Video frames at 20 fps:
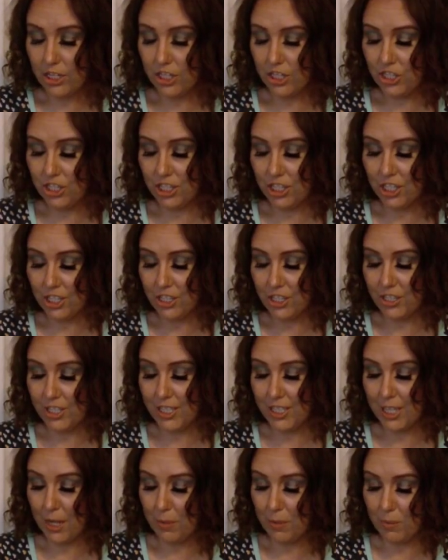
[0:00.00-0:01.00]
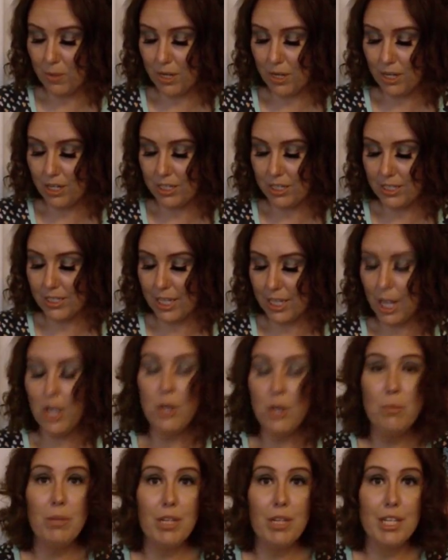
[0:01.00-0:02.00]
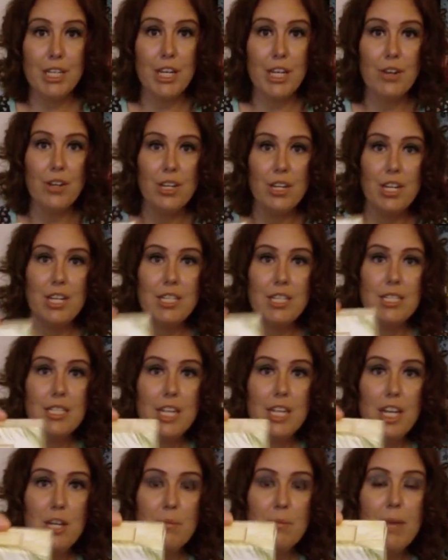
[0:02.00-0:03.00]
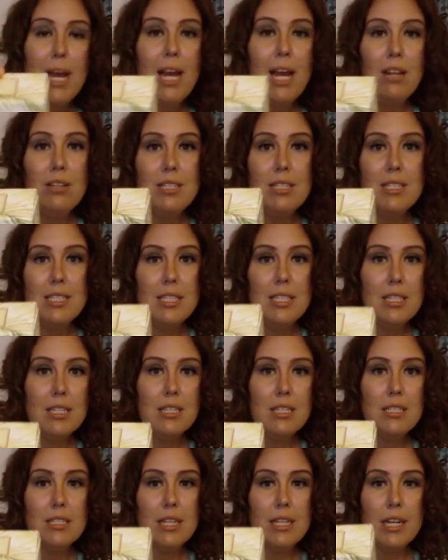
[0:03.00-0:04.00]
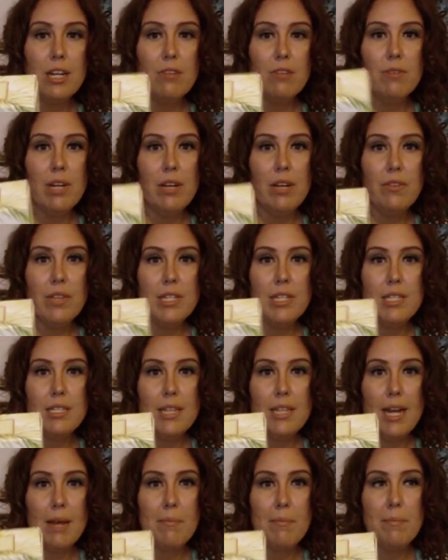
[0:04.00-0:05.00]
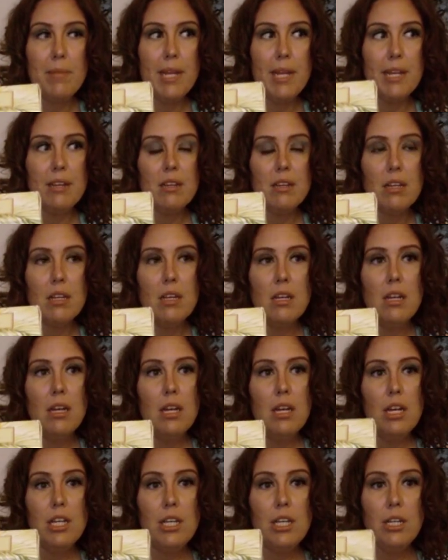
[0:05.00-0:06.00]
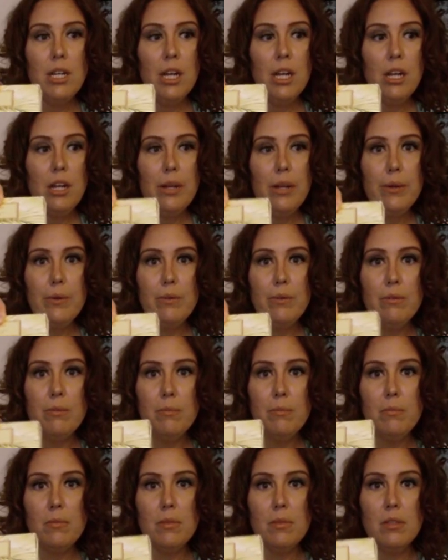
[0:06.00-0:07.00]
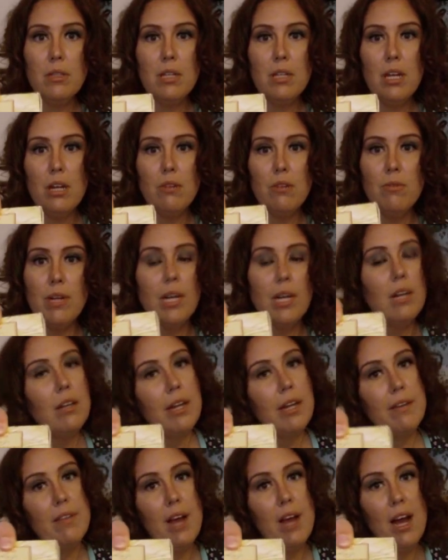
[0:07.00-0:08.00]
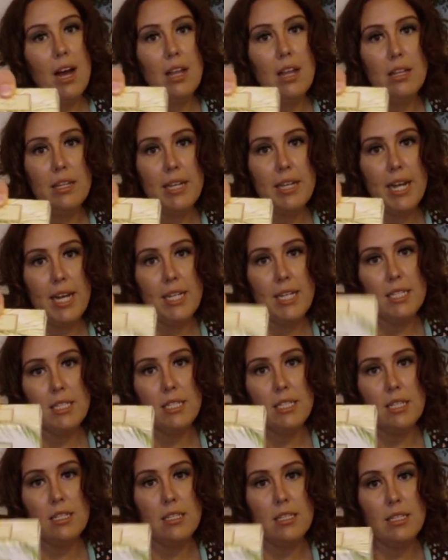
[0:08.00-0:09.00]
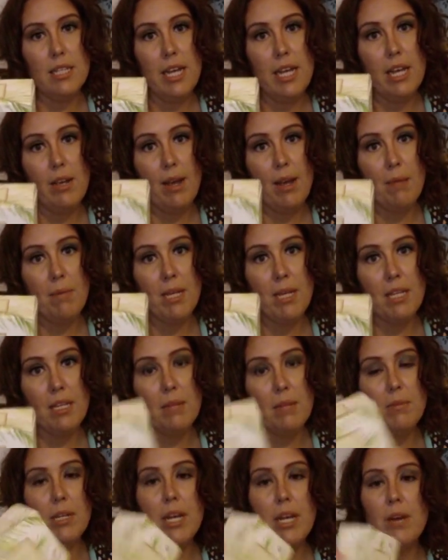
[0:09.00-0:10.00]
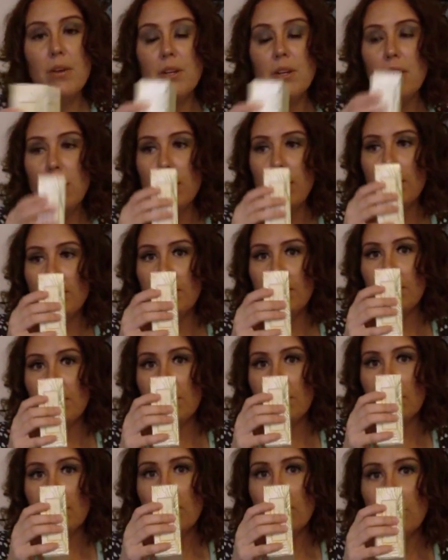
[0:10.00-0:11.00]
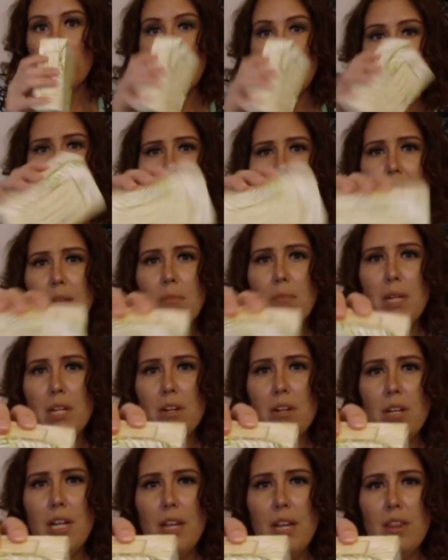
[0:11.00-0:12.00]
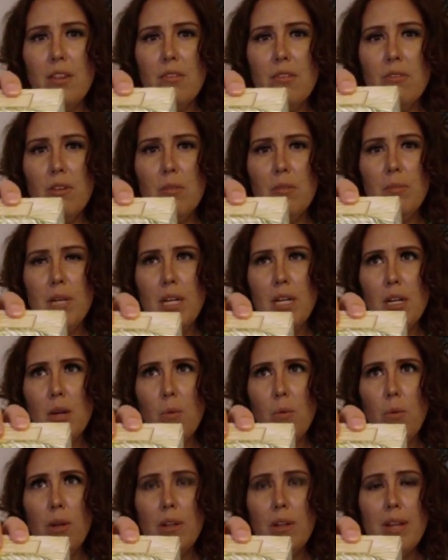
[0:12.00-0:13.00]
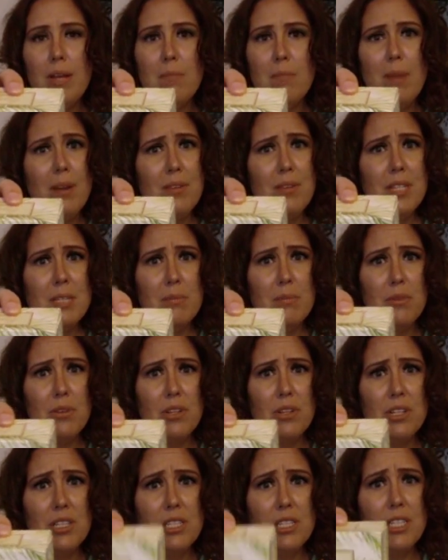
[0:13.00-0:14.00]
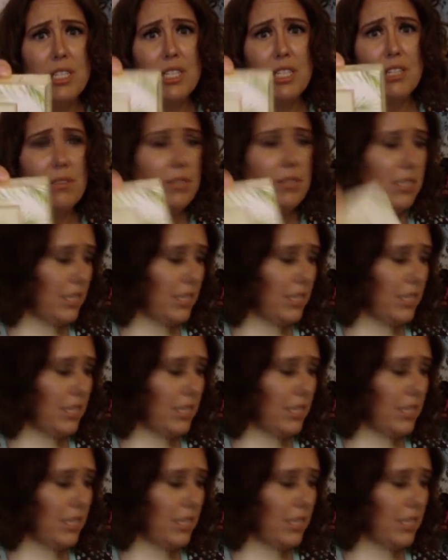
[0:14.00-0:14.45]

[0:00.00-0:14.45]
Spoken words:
Sugar Soap Works oatmeal and coconut soap. I only see these like around this time, like, you know, around like the holidays. So I picked up the coconut, the cranberry, and the verbena one. They both smell good too.